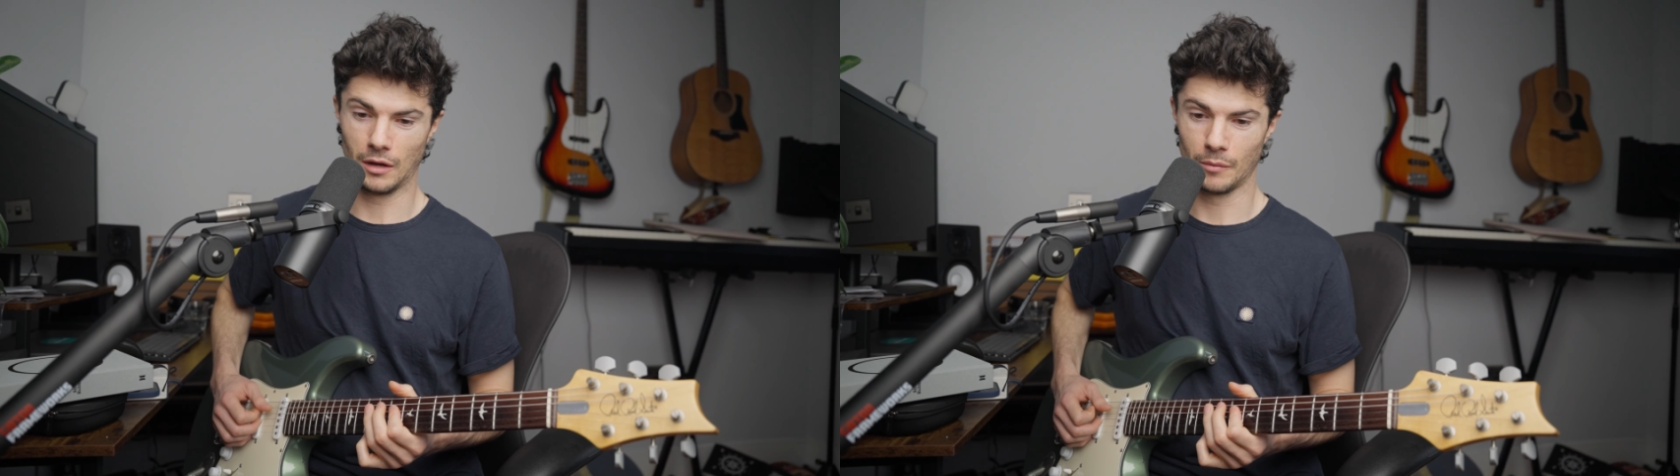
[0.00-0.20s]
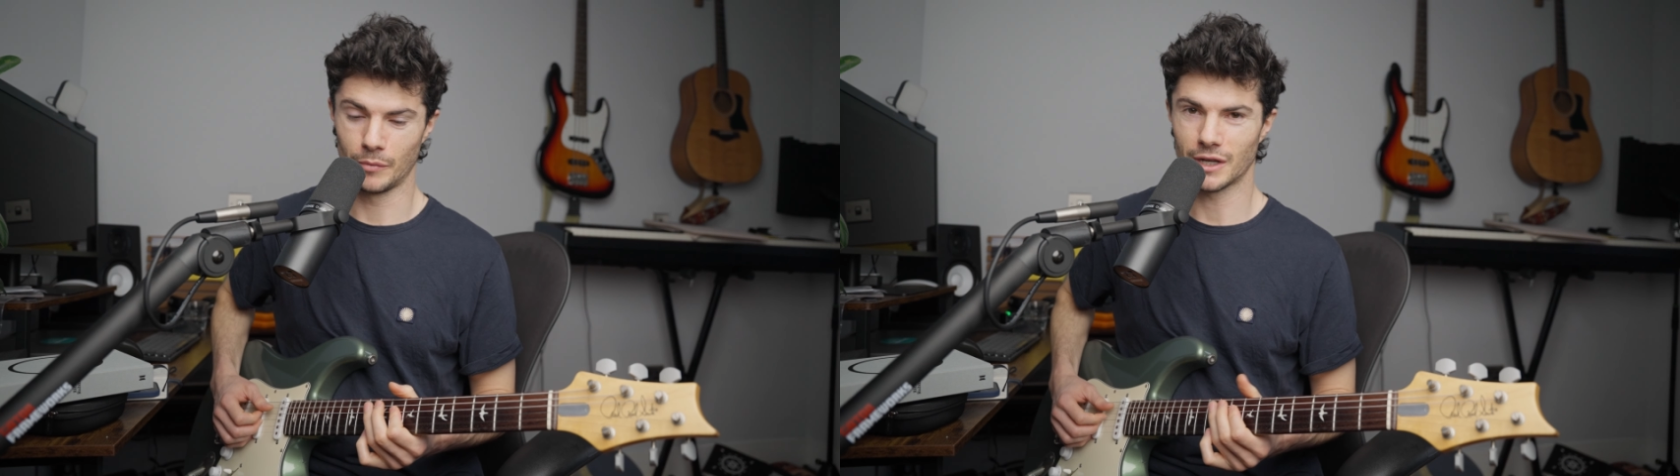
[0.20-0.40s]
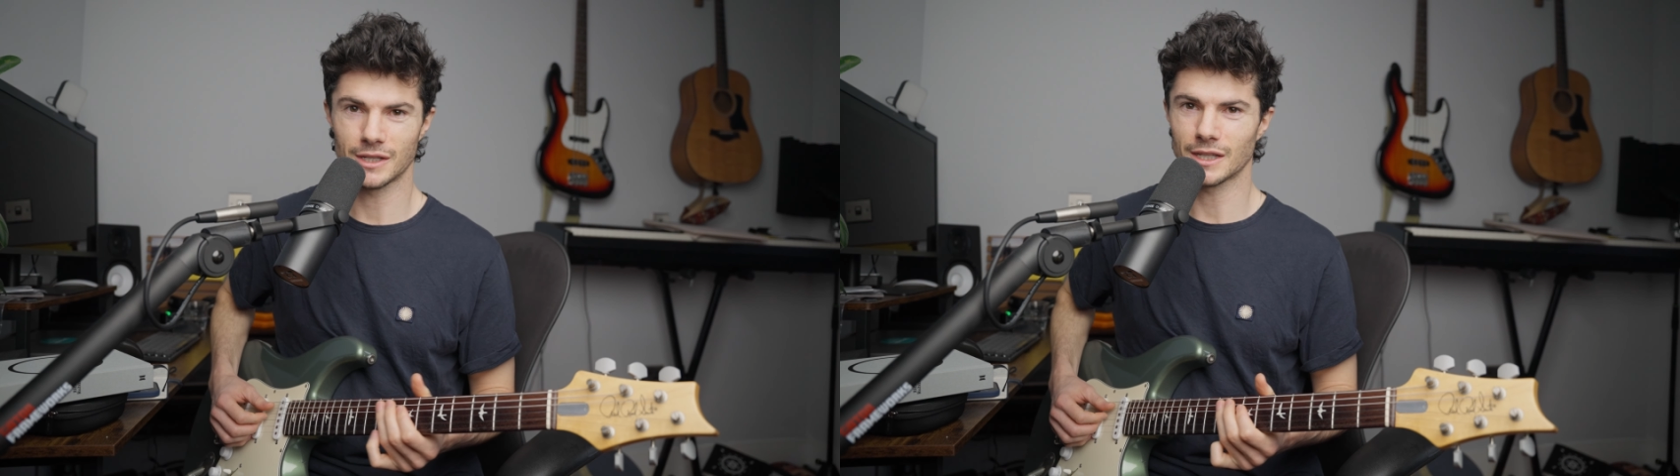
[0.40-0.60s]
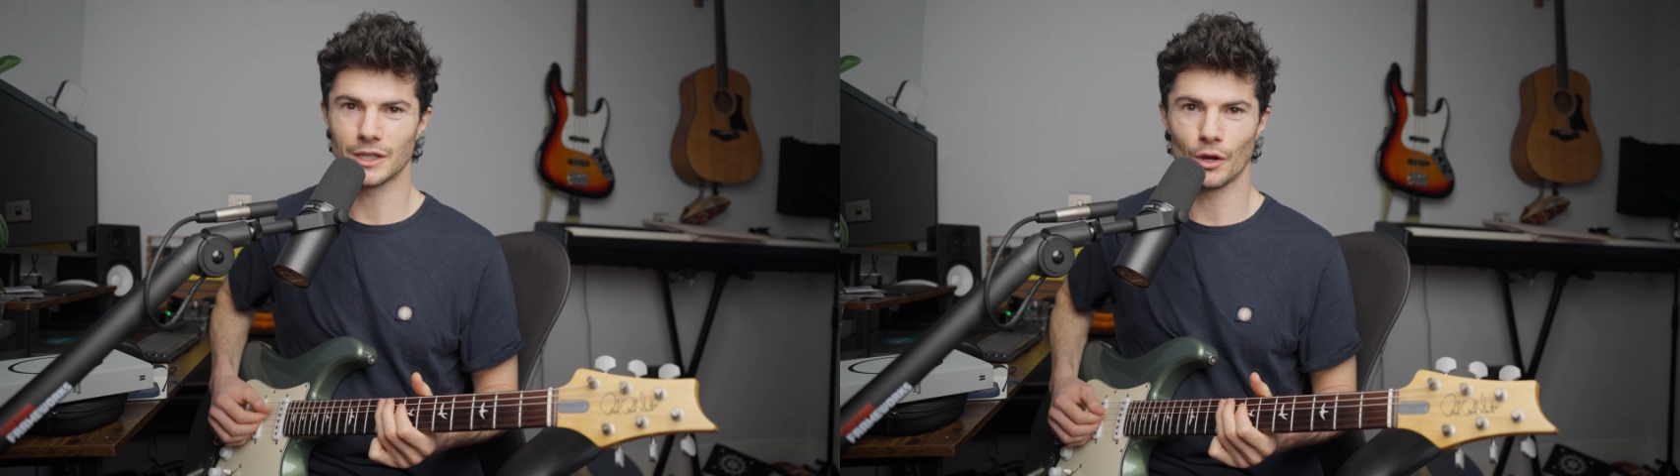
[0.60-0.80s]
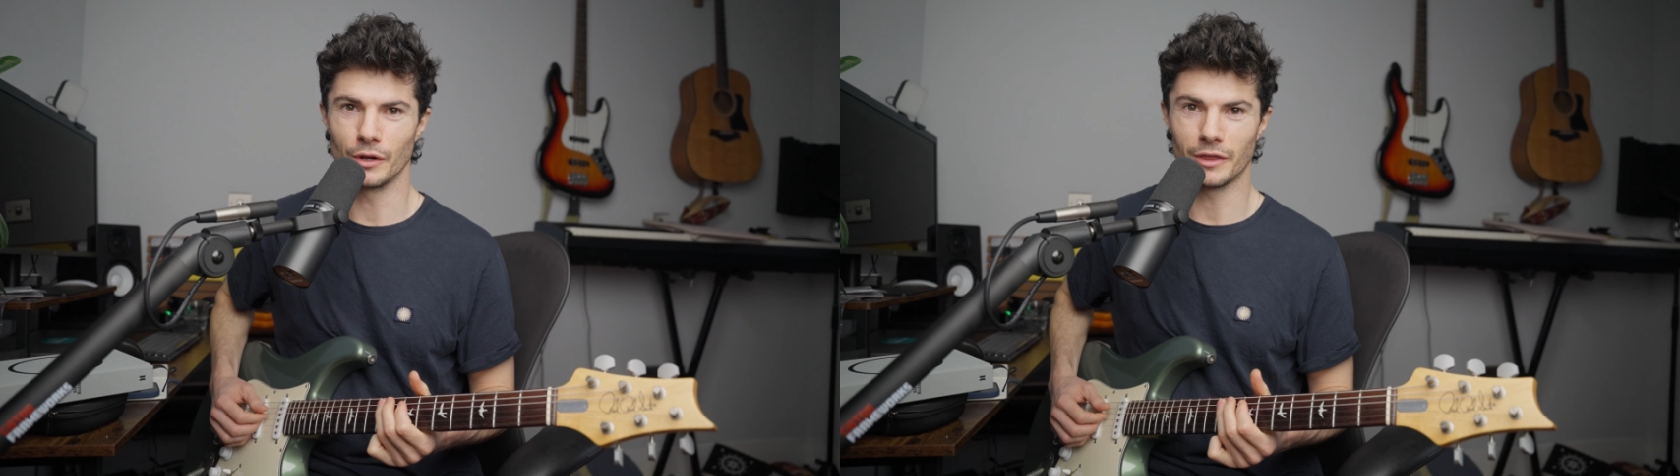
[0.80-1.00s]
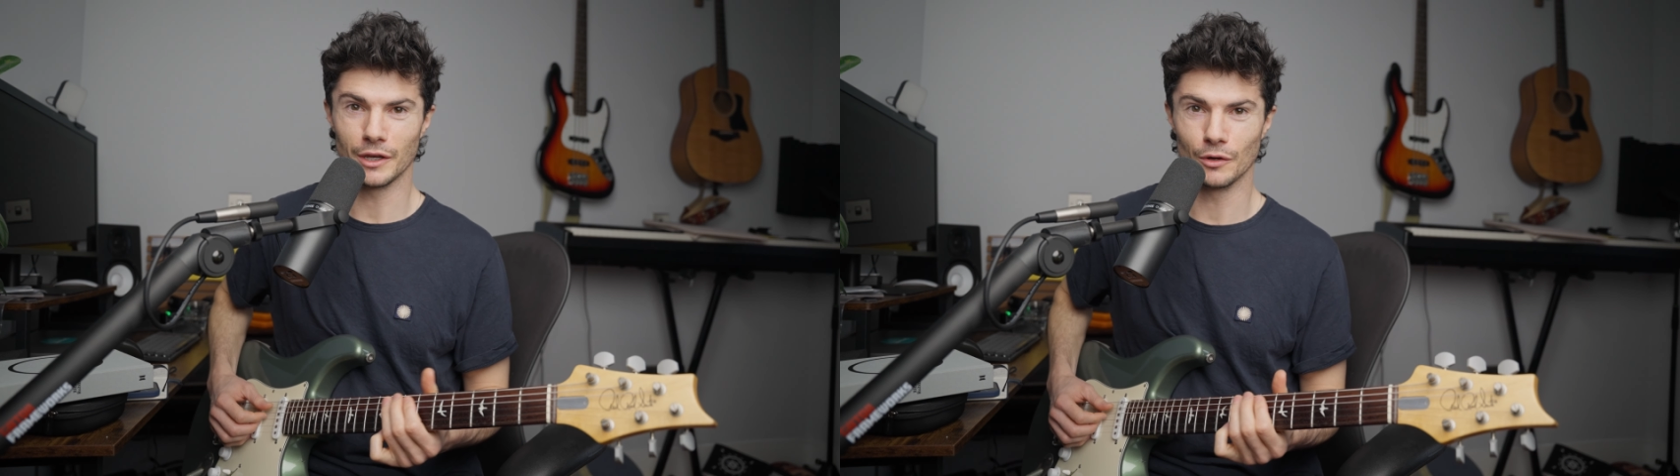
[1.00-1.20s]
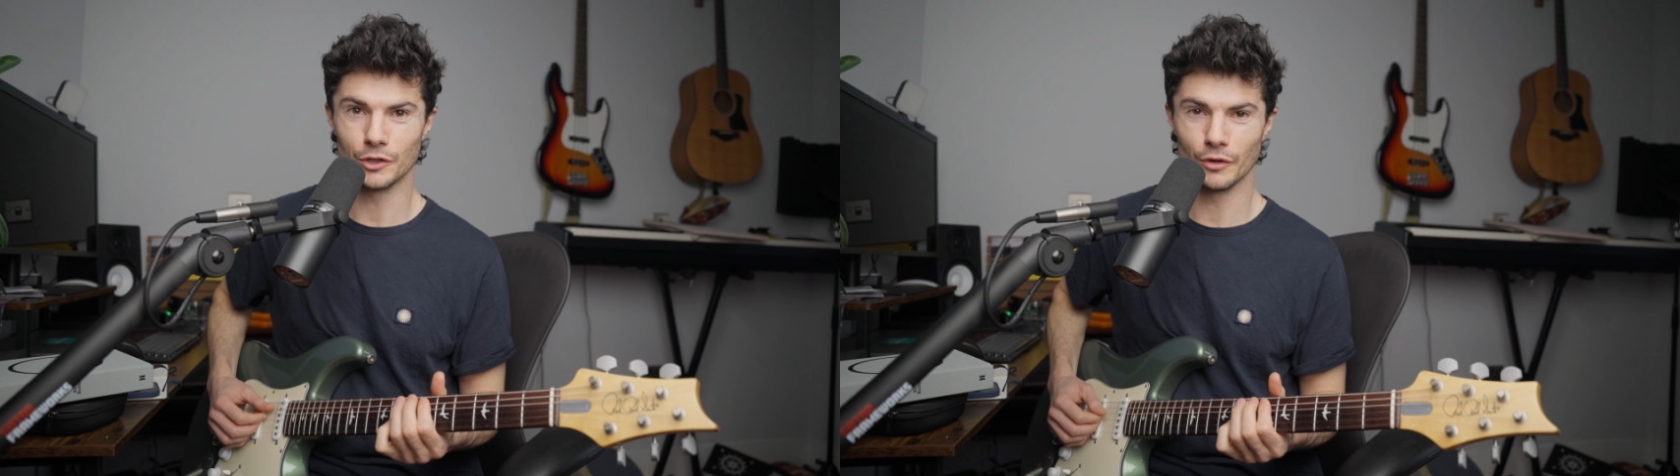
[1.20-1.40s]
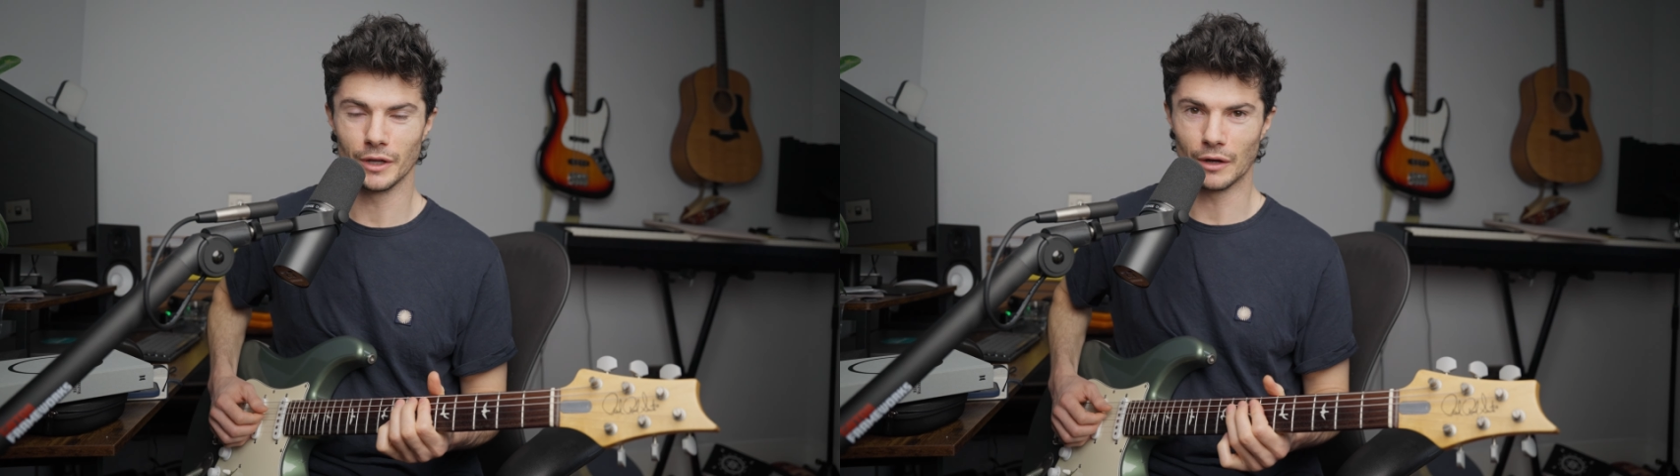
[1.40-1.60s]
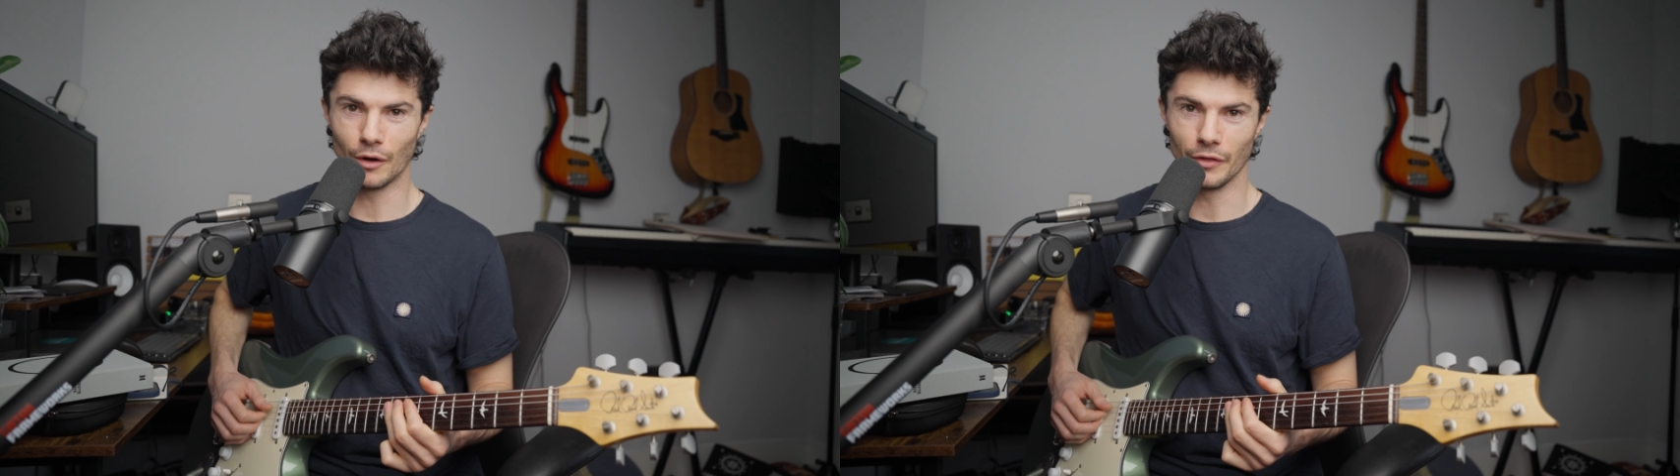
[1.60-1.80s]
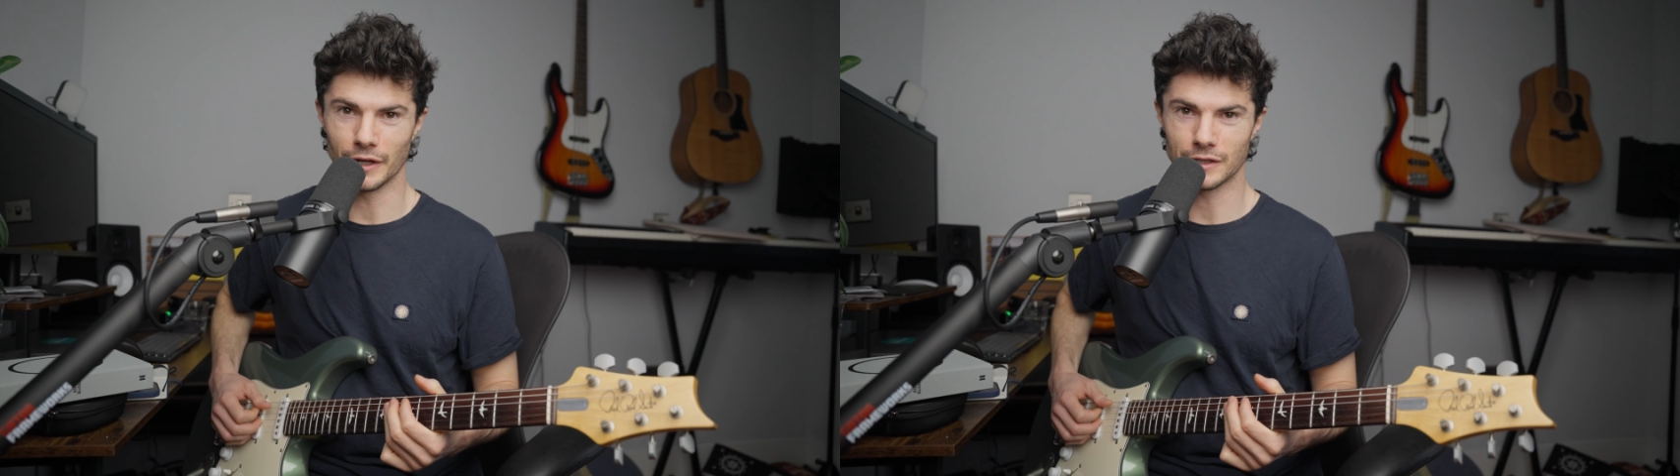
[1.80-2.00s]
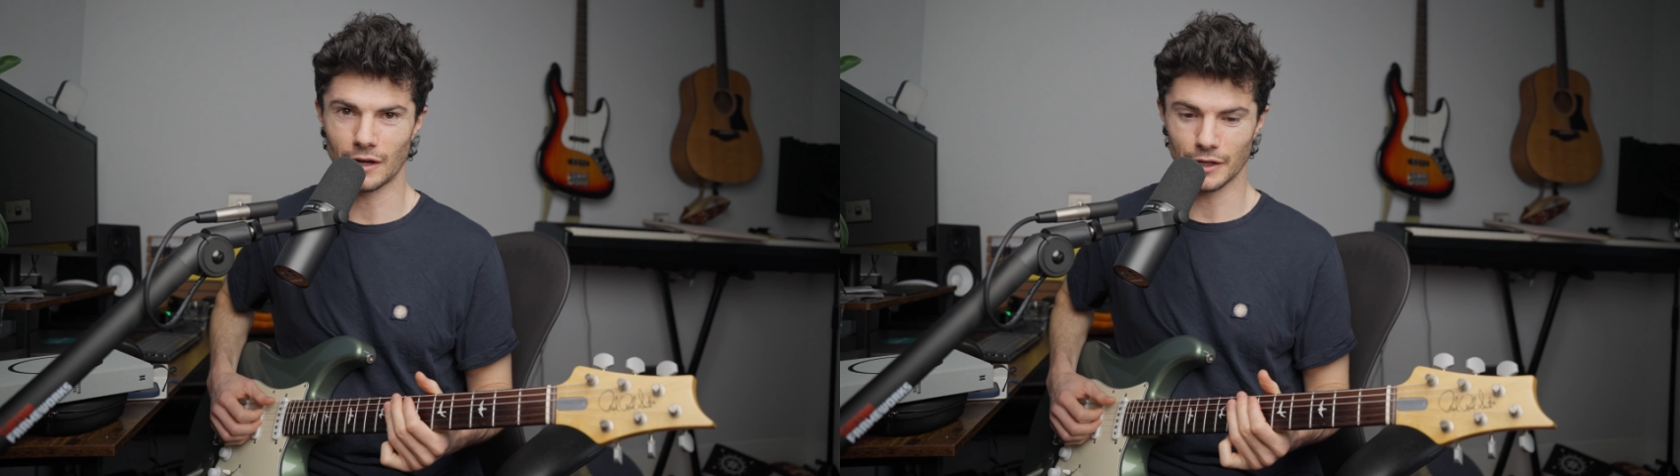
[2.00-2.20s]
Because that's the only thing you're doing on the guitar.